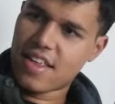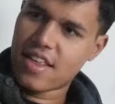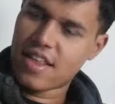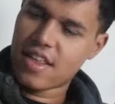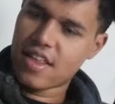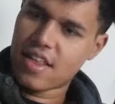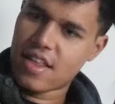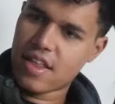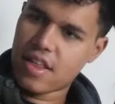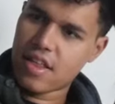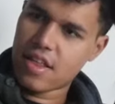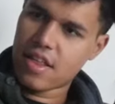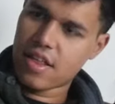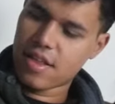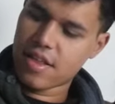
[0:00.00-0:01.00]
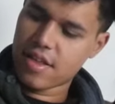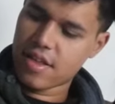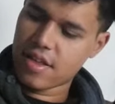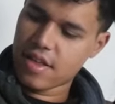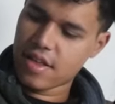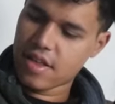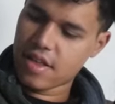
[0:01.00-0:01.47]

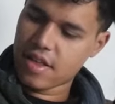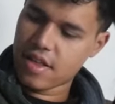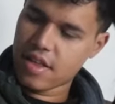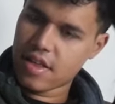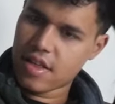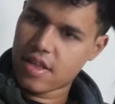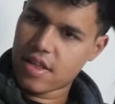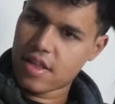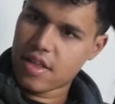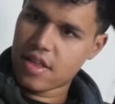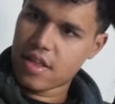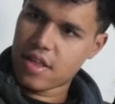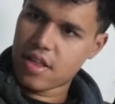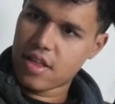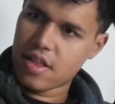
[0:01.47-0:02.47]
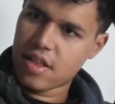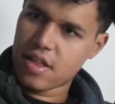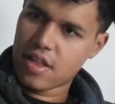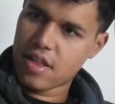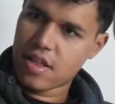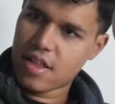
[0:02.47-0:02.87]
(silent)